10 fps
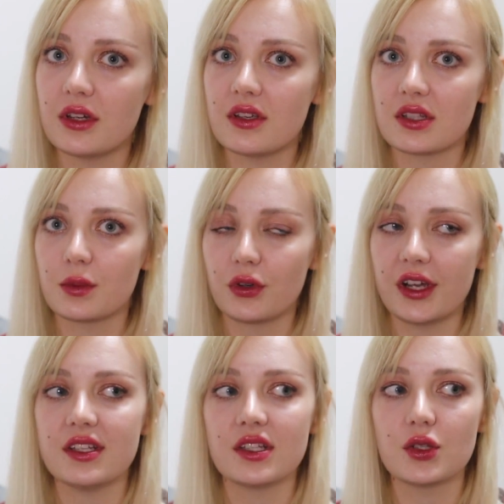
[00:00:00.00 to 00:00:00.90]
as the
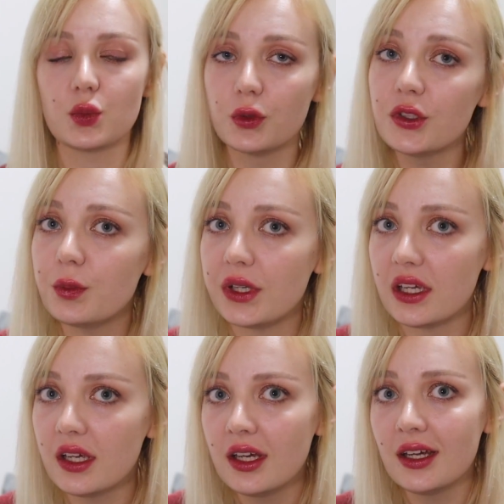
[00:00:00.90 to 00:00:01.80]
prices would
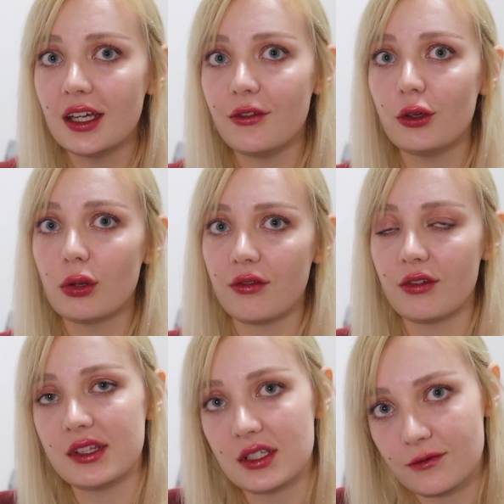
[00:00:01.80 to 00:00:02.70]
be if you have
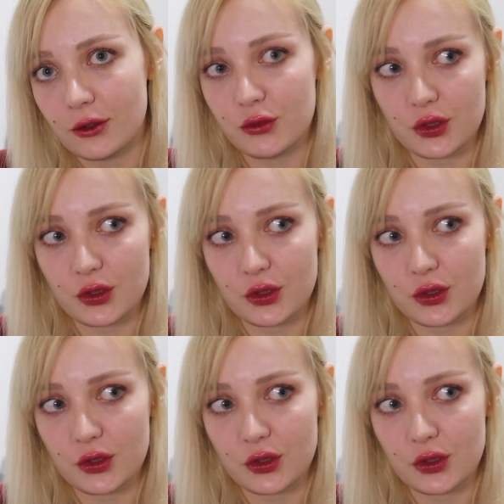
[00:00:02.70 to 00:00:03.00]
rented from